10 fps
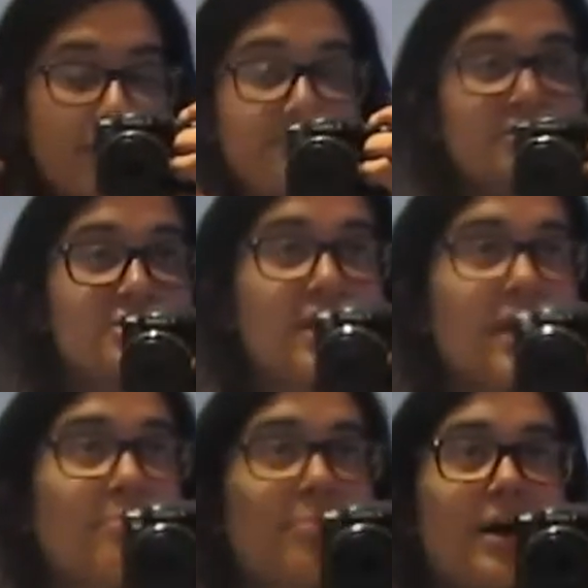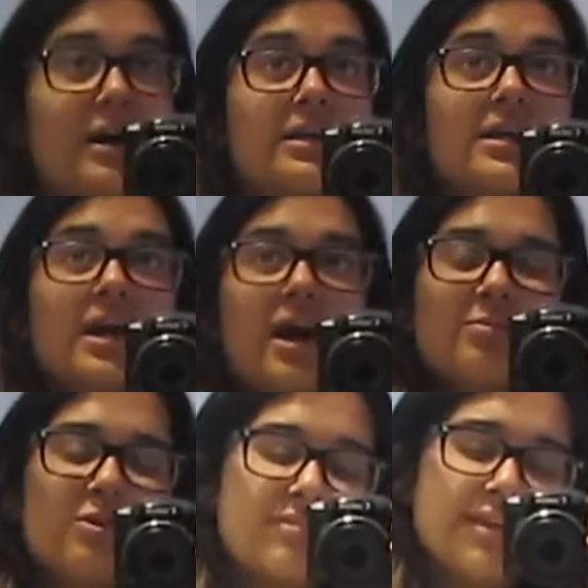breakfast yet, but
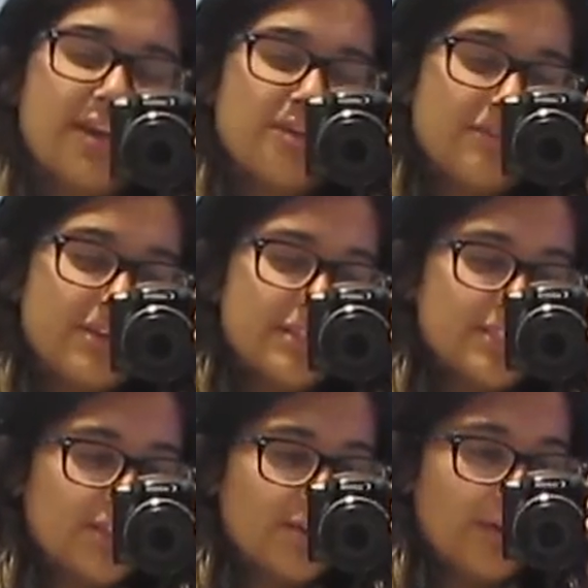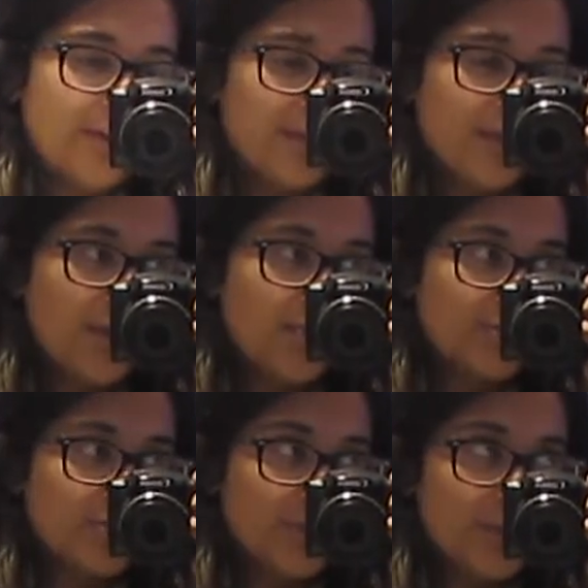I'm not really hungry, so I think in
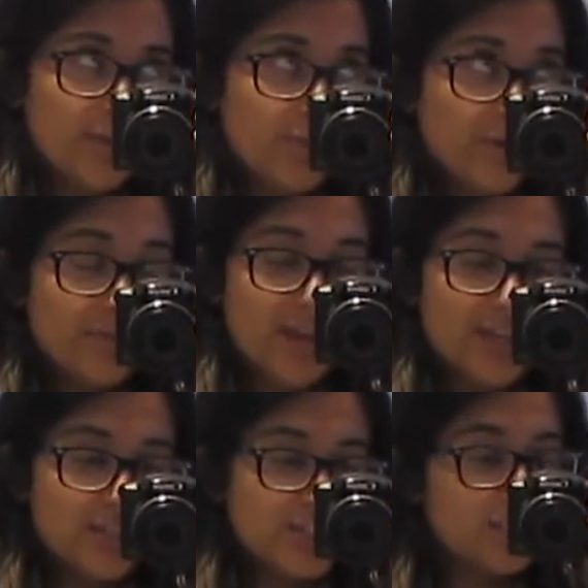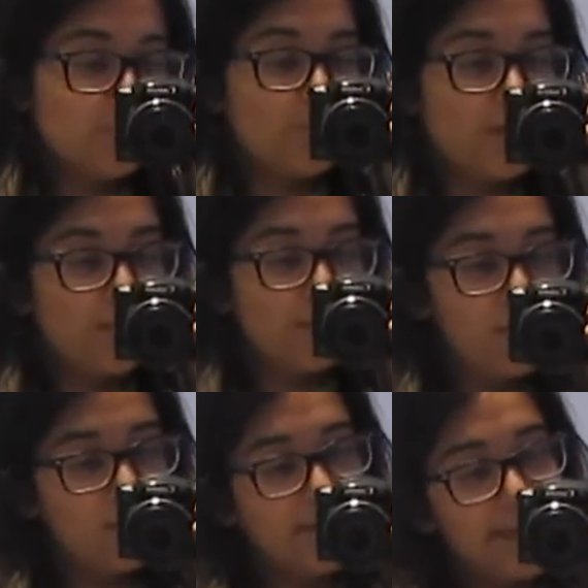between one of the lectures this morning I'll
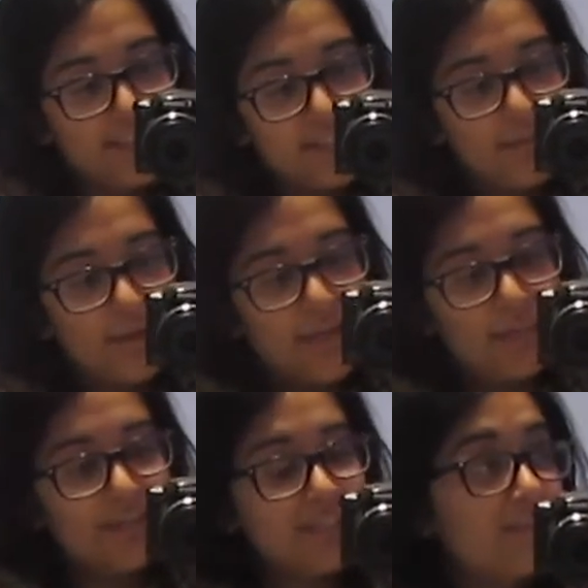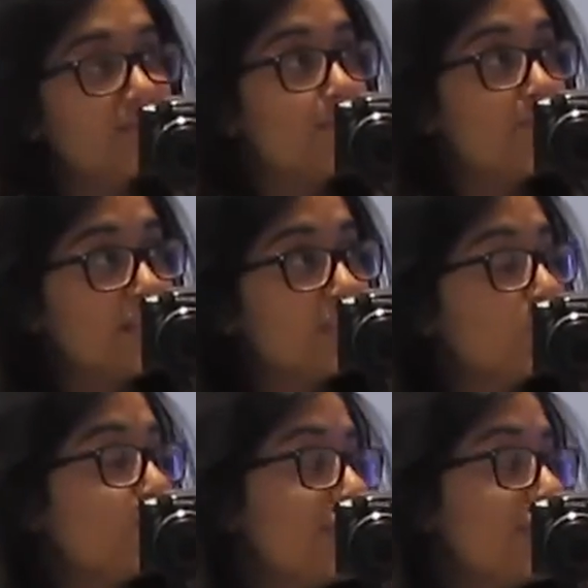probably end up making myself something to